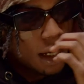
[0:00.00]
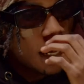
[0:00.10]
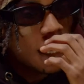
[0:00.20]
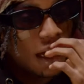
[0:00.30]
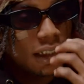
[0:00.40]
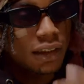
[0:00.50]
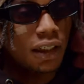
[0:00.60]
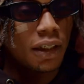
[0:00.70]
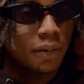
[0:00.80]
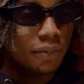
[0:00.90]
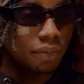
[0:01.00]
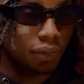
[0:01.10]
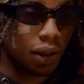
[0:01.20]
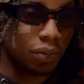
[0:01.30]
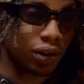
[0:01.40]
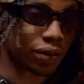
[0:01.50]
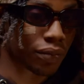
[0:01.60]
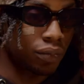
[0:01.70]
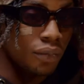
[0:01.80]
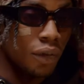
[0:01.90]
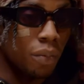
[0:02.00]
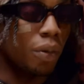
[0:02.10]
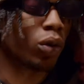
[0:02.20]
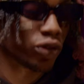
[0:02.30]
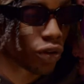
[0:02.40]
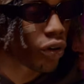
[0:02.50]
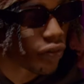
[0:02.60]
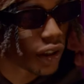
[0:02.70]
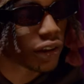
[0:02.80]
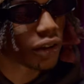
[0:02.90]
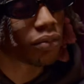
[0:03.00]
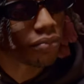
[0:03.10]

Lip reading: and I mean, but I was already